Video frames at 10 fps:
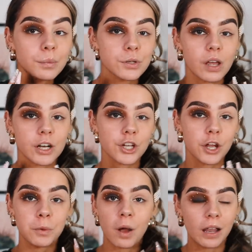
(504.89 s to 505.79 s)
I'm just kind of
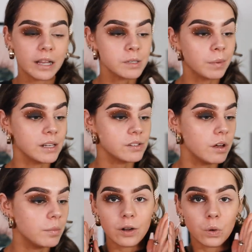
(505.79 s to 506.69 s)
showing you where I like to place
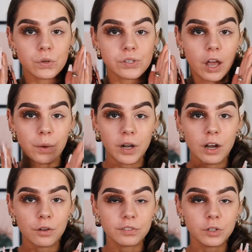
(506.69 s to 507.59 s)
them. And also, when I
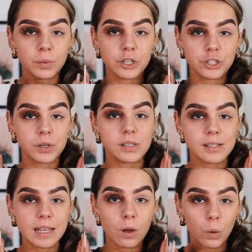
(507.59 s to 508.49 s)
look forward, you can
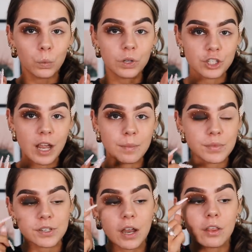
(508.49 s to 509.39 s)
see all the
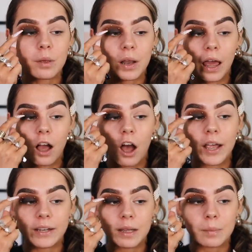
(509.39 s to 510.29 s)
gems. None of them are like
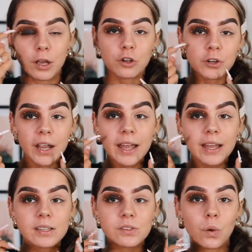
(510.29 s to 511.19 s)
hiding in my
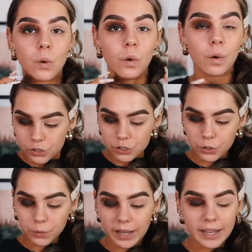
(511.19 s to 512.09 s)
crease or...
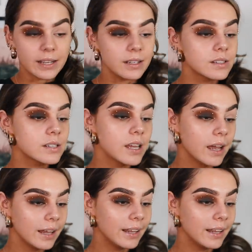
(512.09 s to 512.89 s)
Sweet!